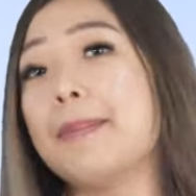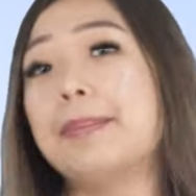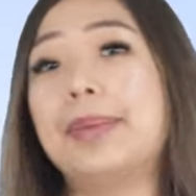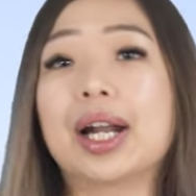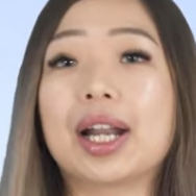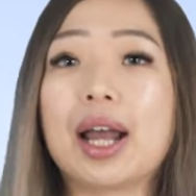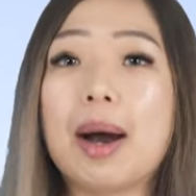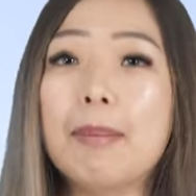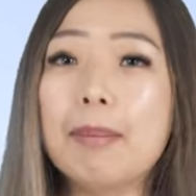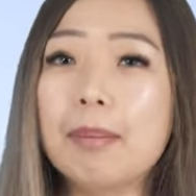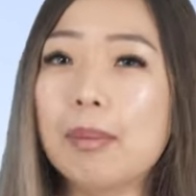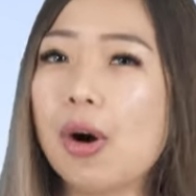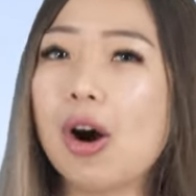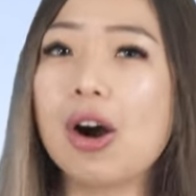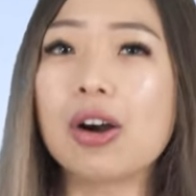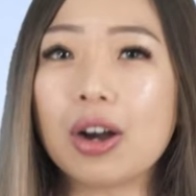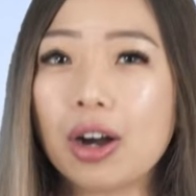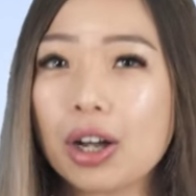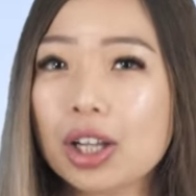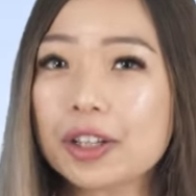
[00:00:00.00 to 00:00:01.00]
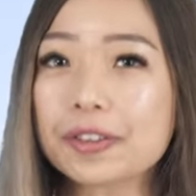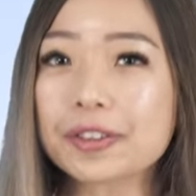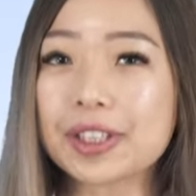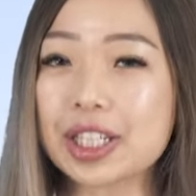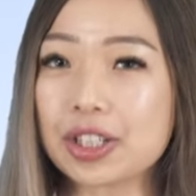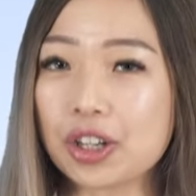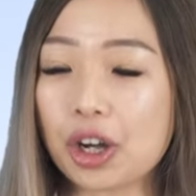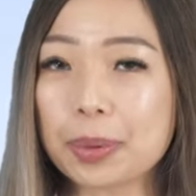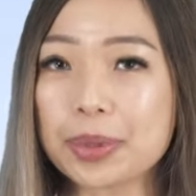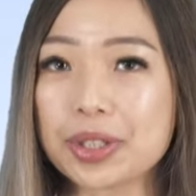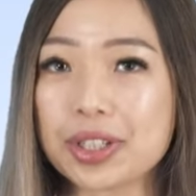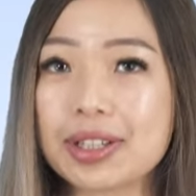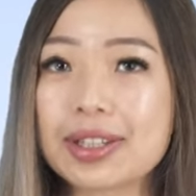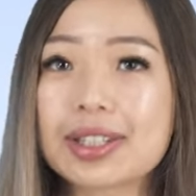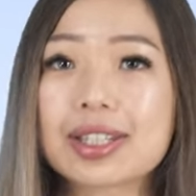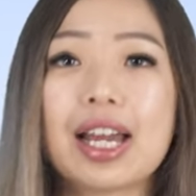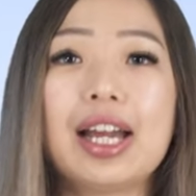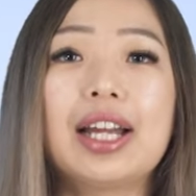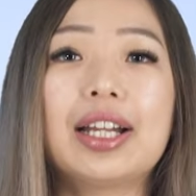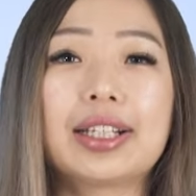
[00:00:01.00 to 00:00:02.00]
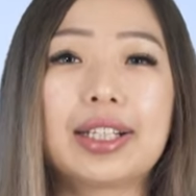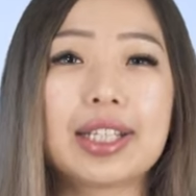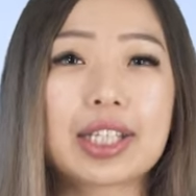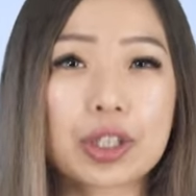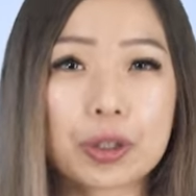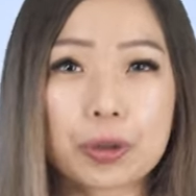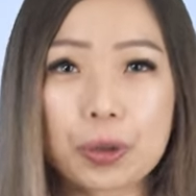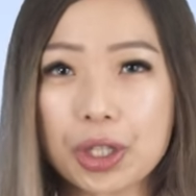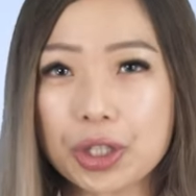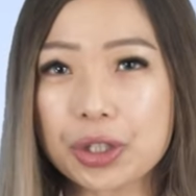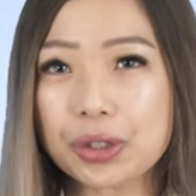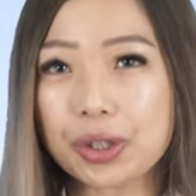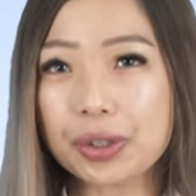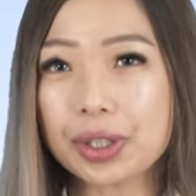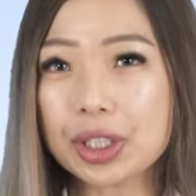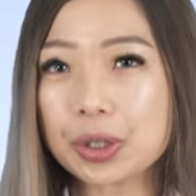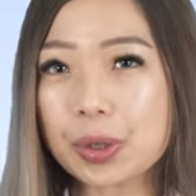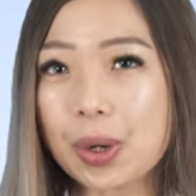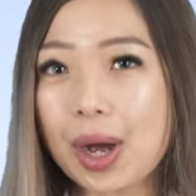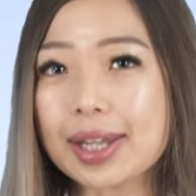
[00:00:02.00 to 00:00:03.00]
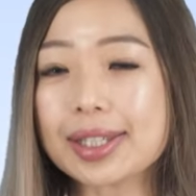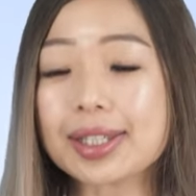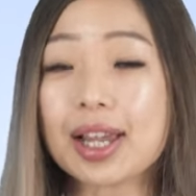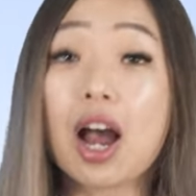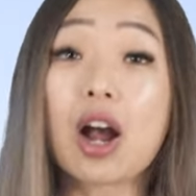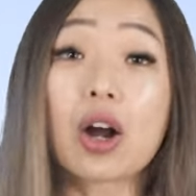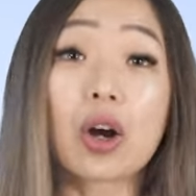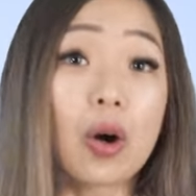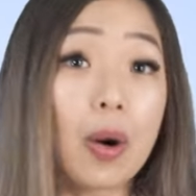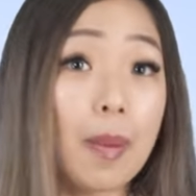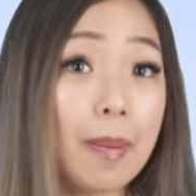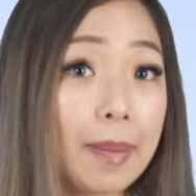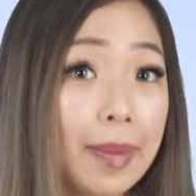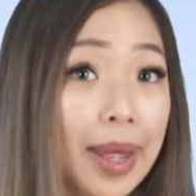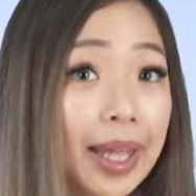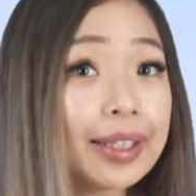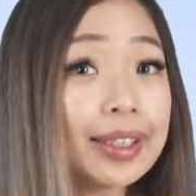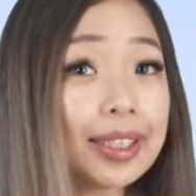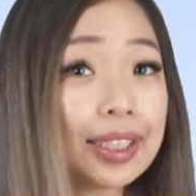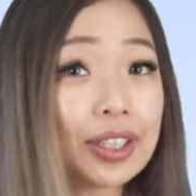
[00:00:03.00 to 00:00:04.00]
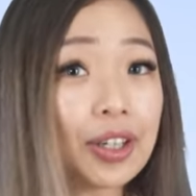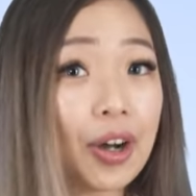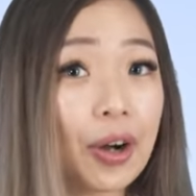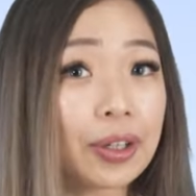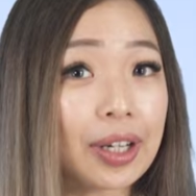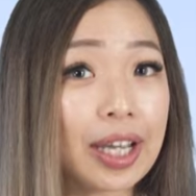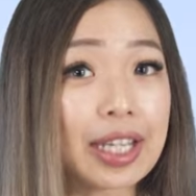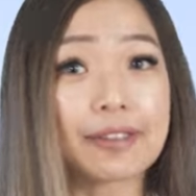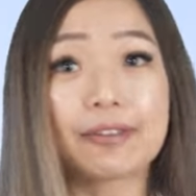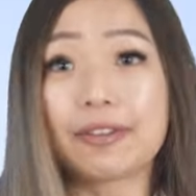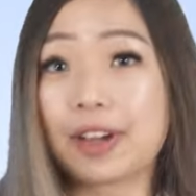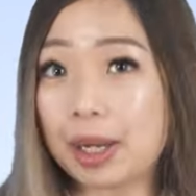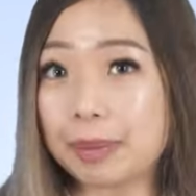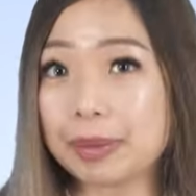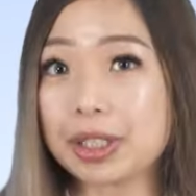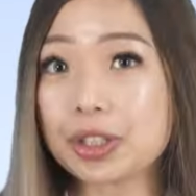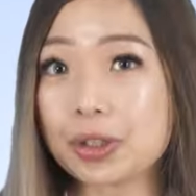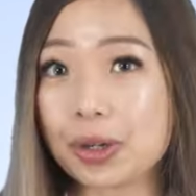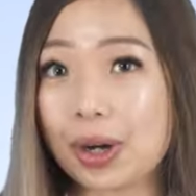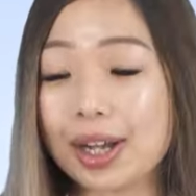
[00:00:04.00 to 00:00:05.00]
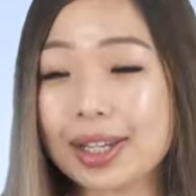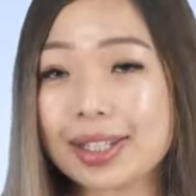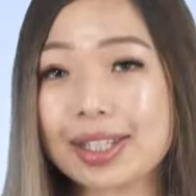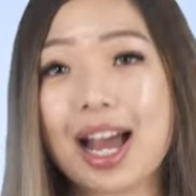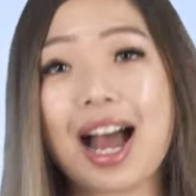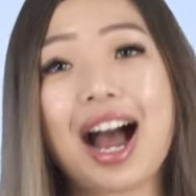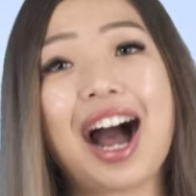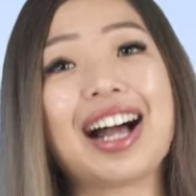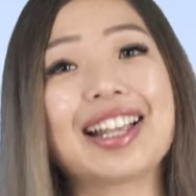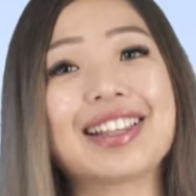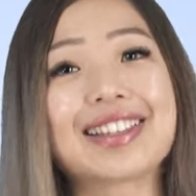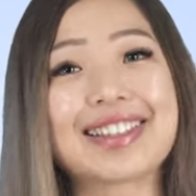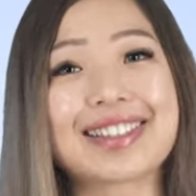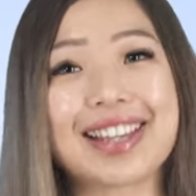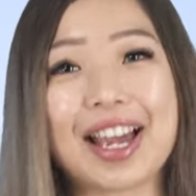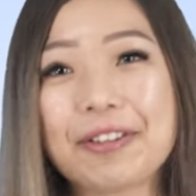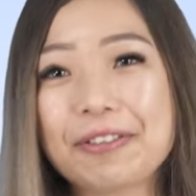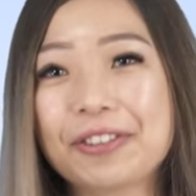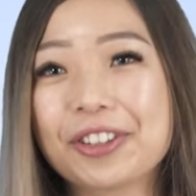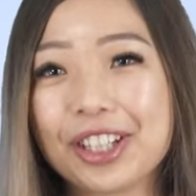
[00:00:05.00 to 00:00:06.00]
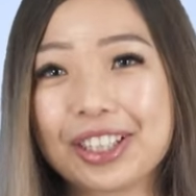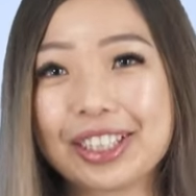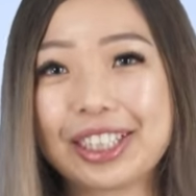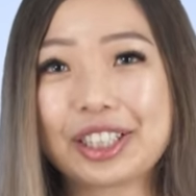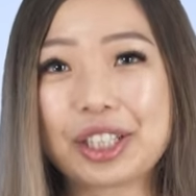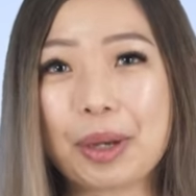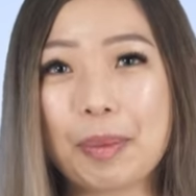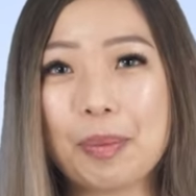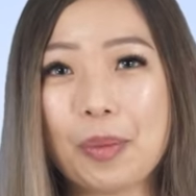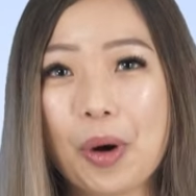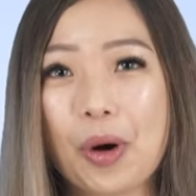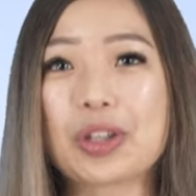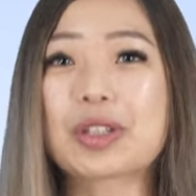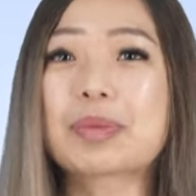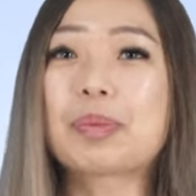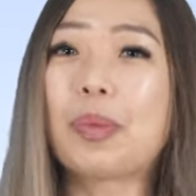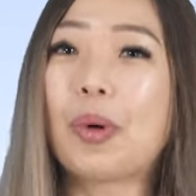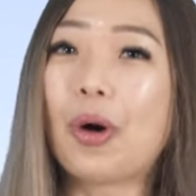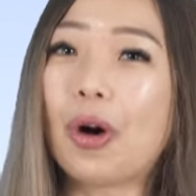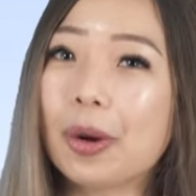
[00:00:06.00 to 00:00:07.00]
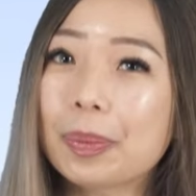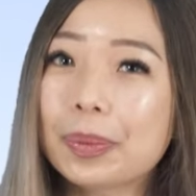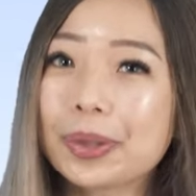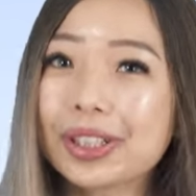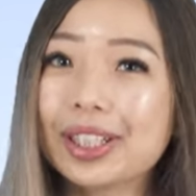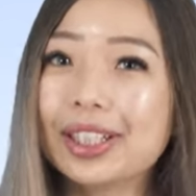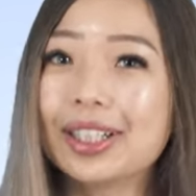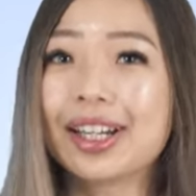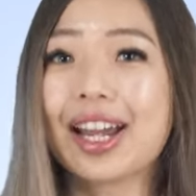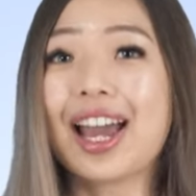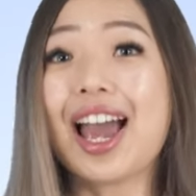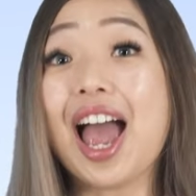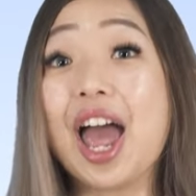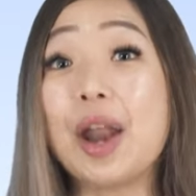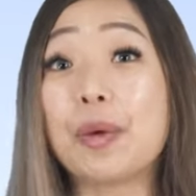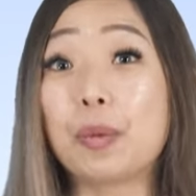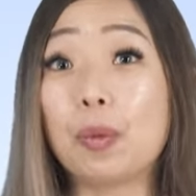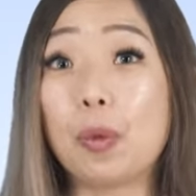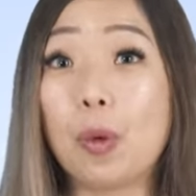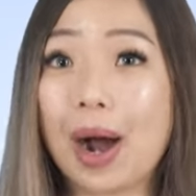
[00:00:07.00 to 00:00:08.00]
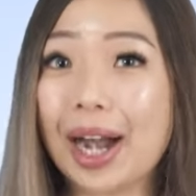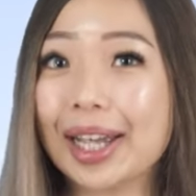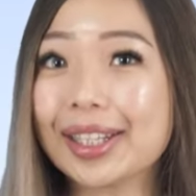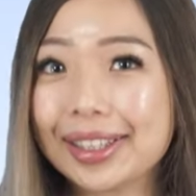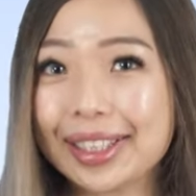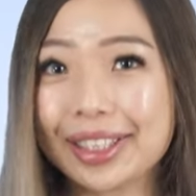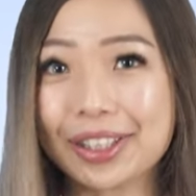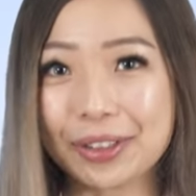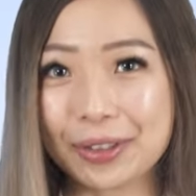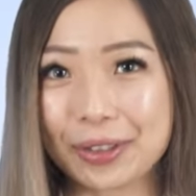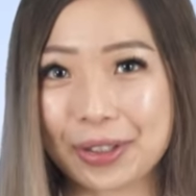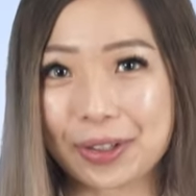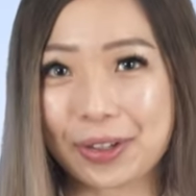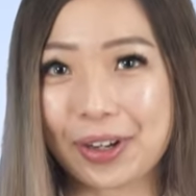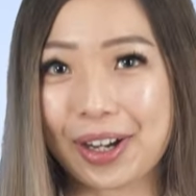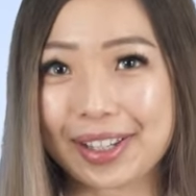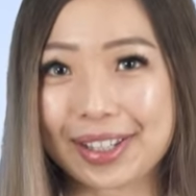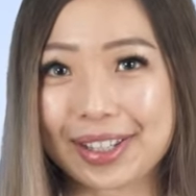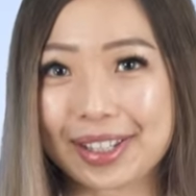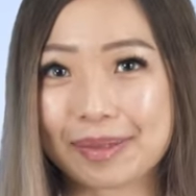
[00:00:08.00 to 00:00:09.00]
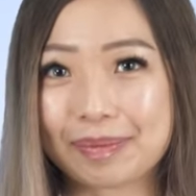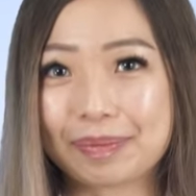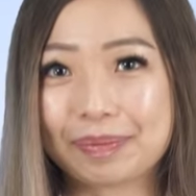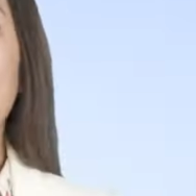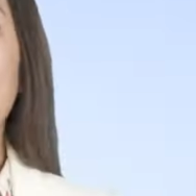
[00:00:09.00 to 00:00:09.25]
But among all of these options, discretionary trusts, commonly known as family trusts, are definitely the most popular and widely used trusts.